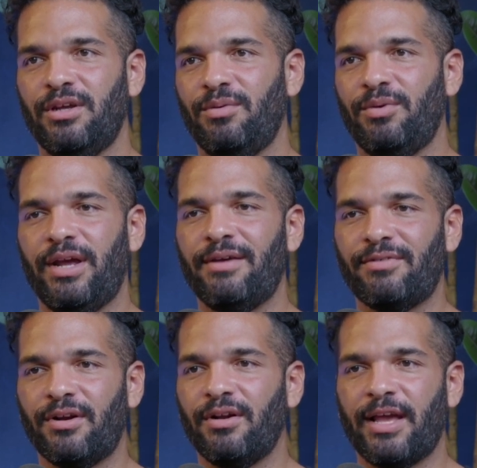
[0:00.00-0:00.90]

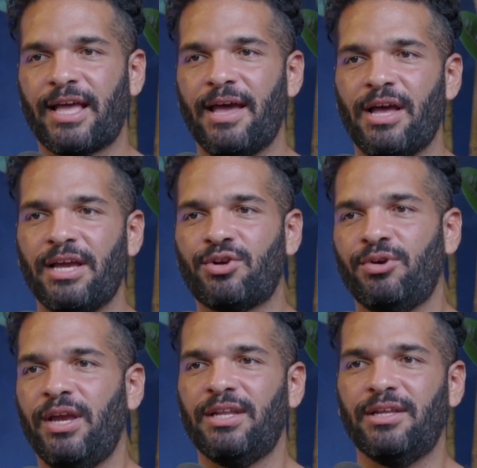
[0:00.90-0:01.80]
whatever. Like I
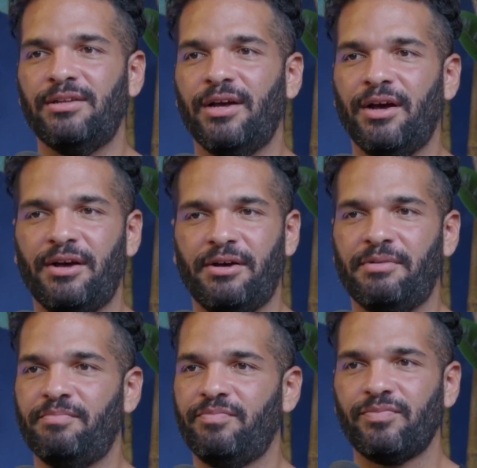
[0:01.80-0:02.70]
created, LinkedIn